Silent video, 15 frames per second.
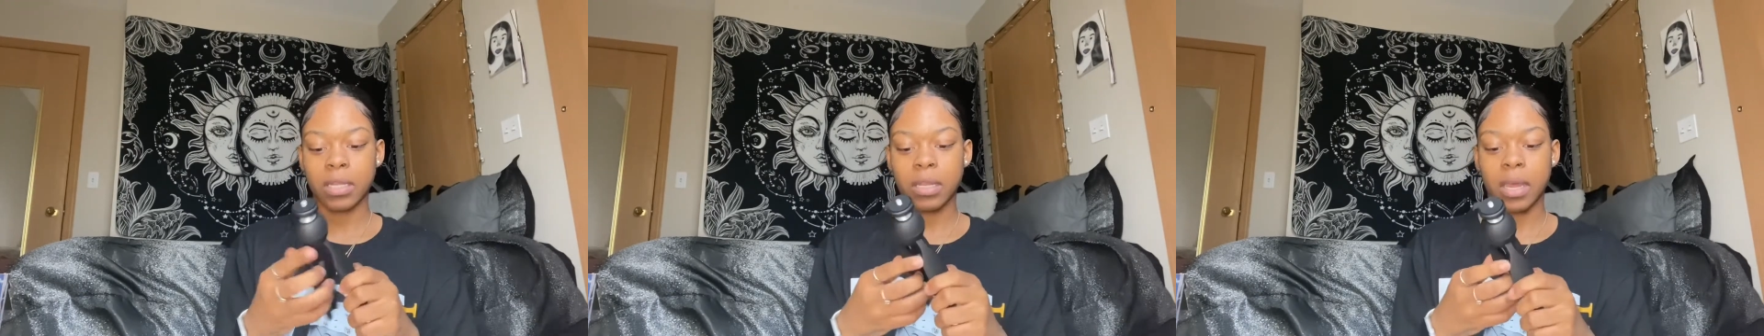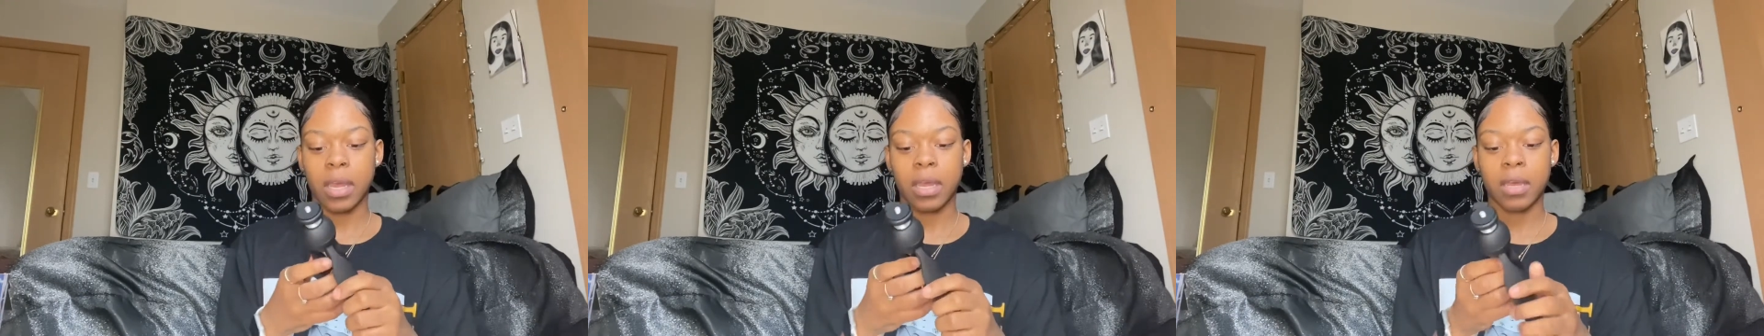
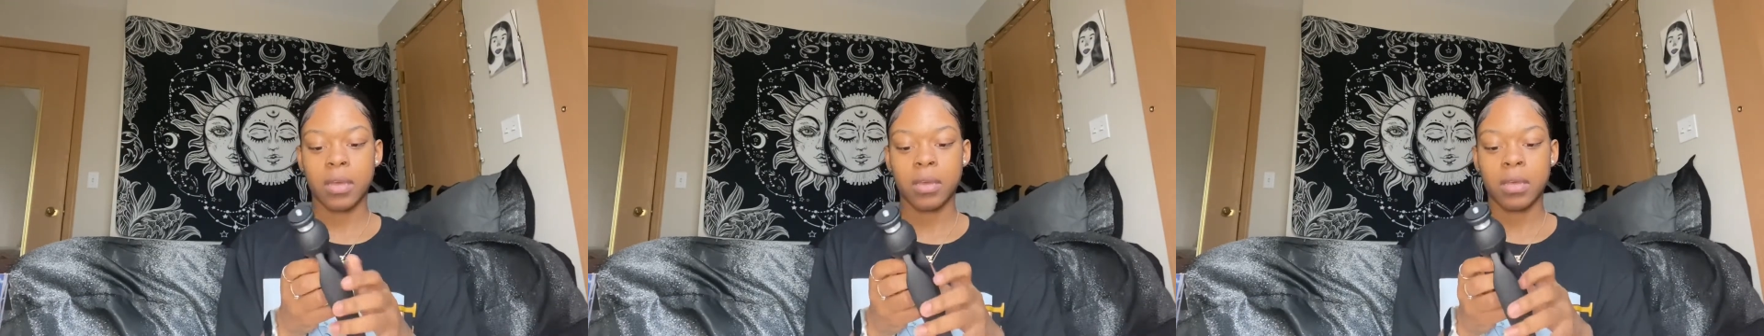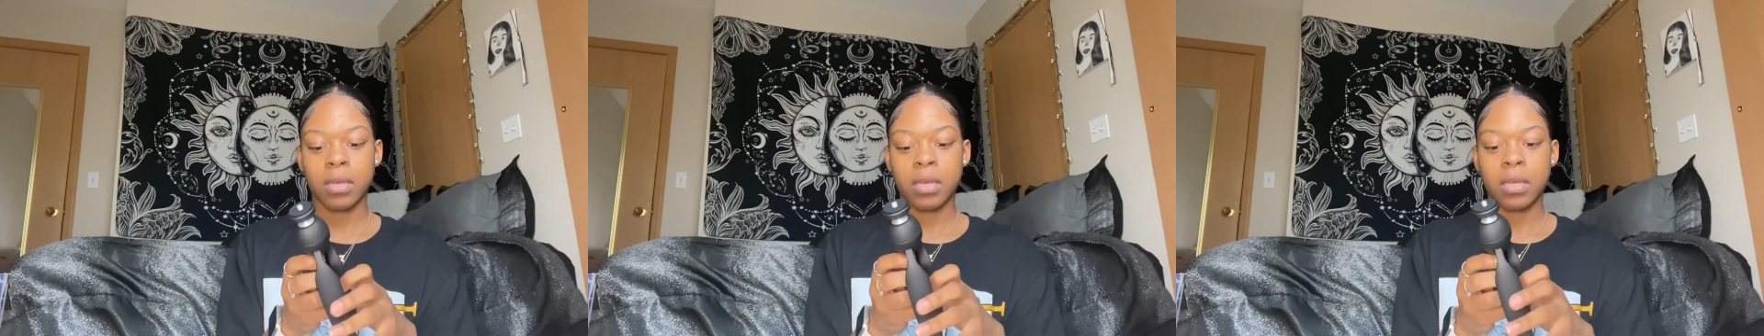Like,
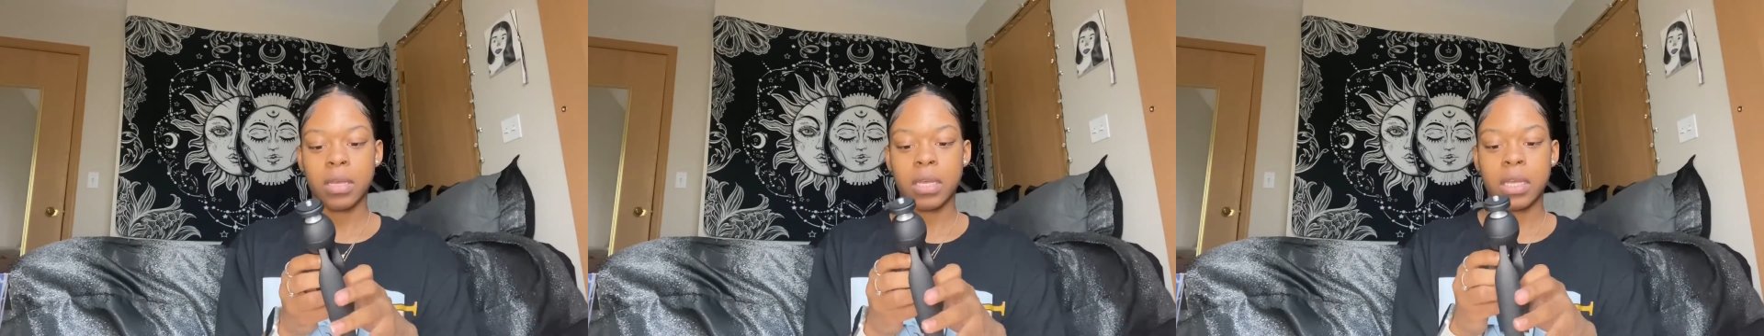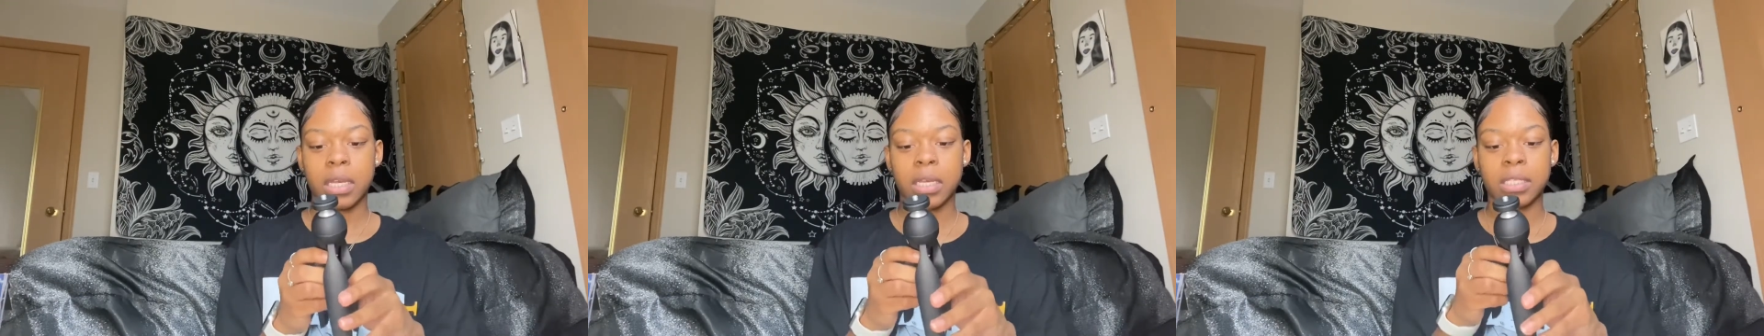
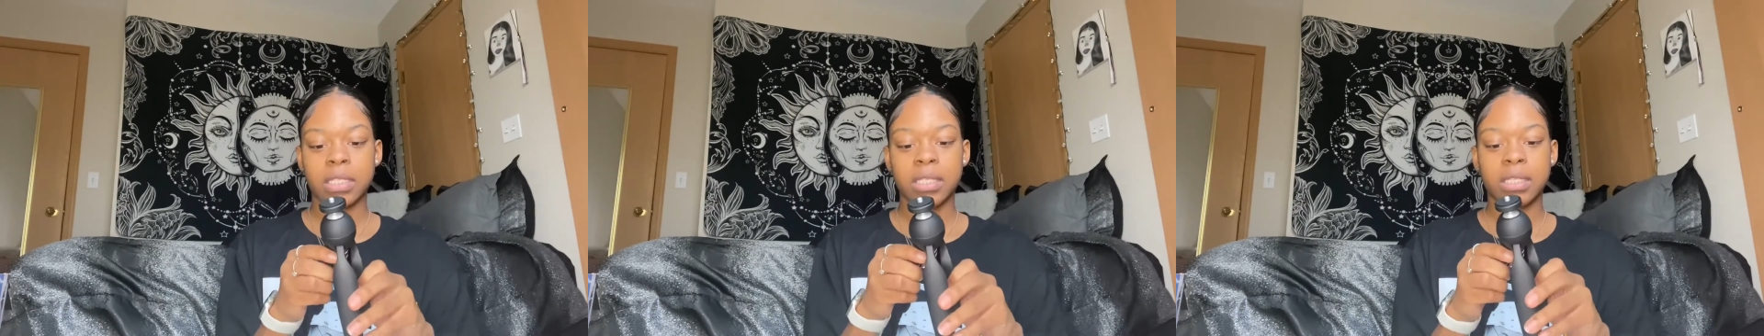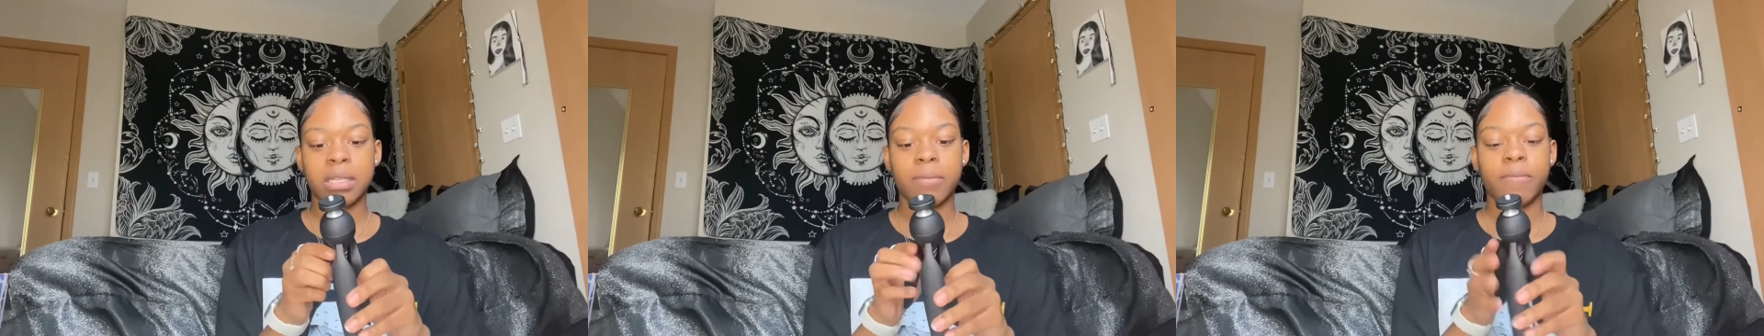it doesn't
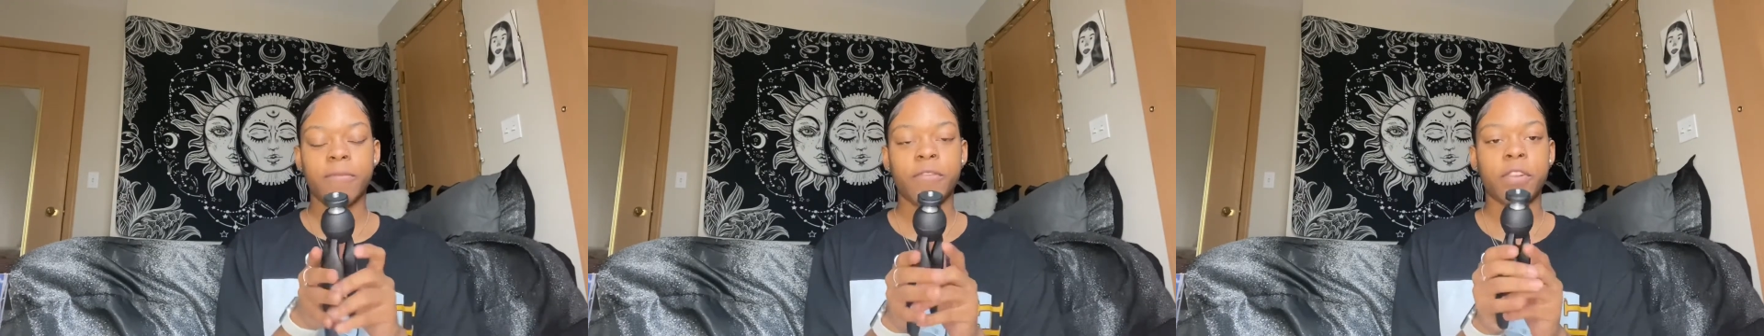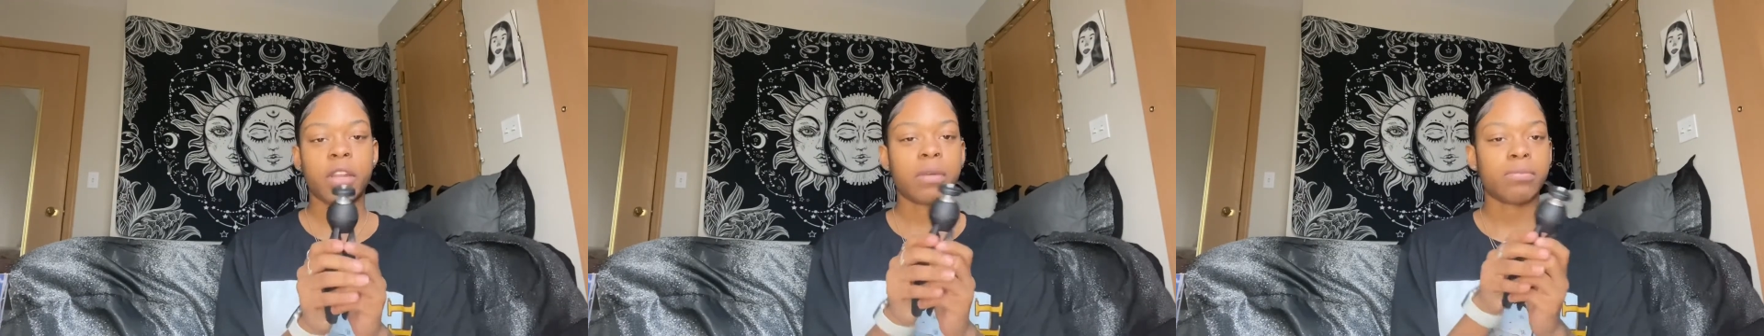seem
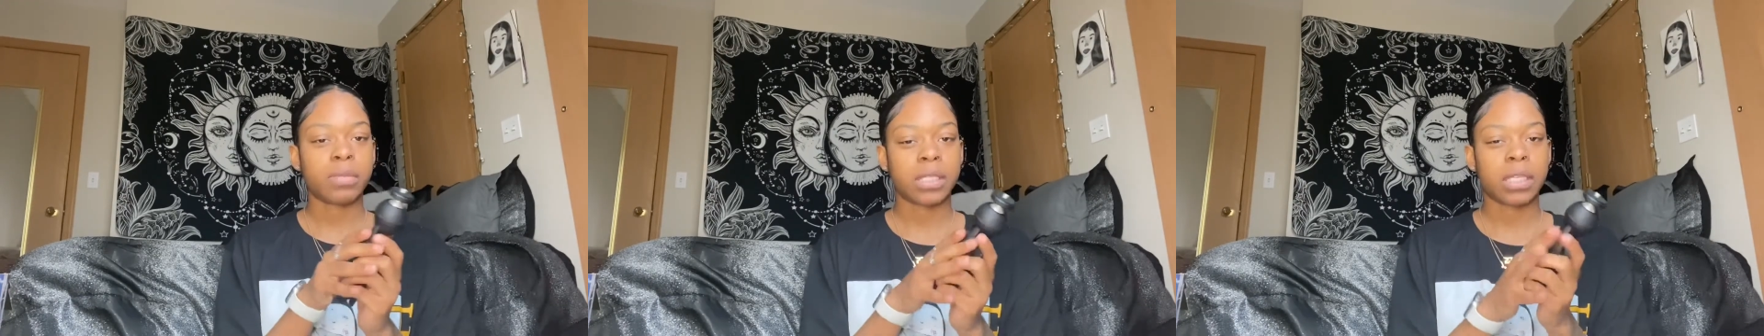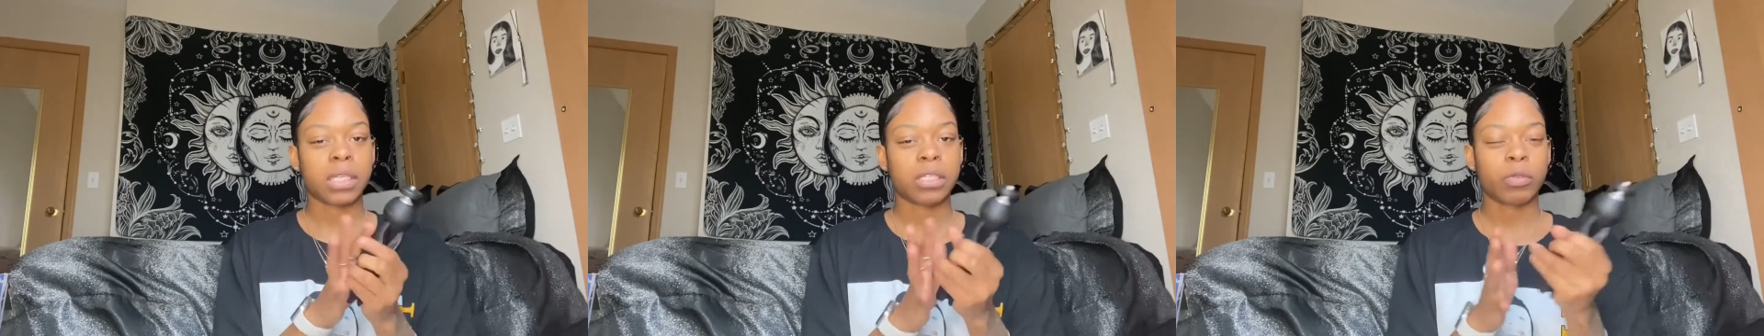
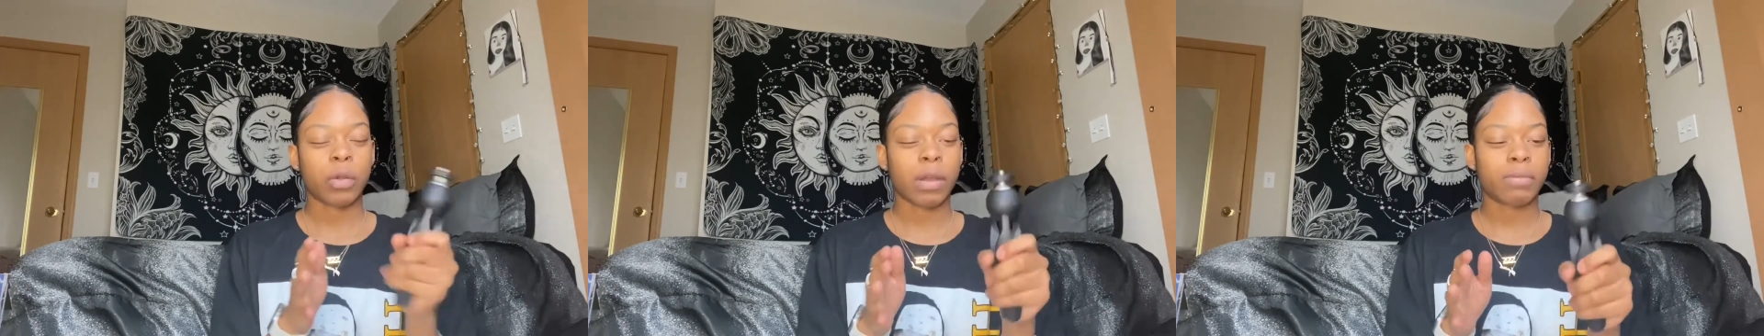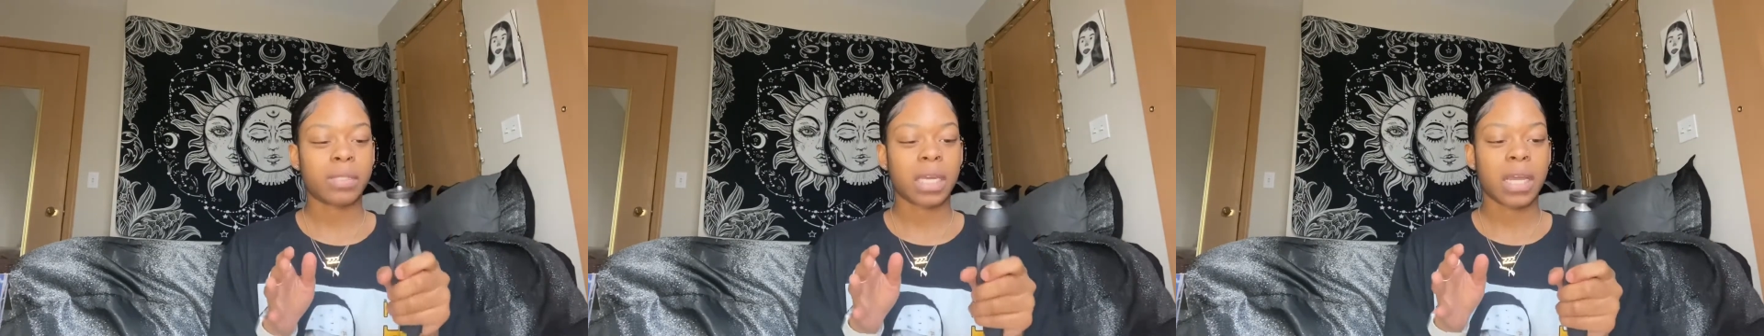flimsy is what
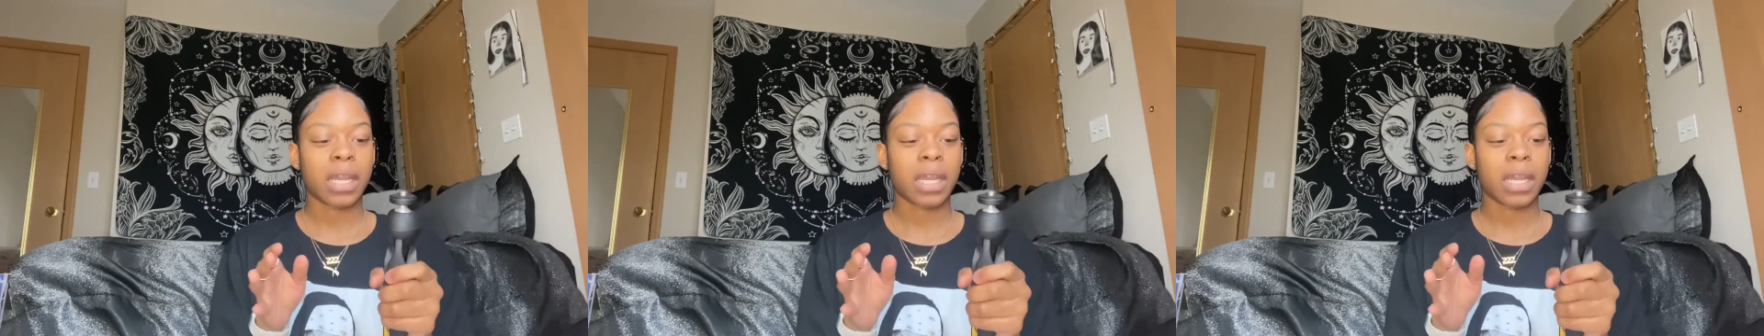I'm saying.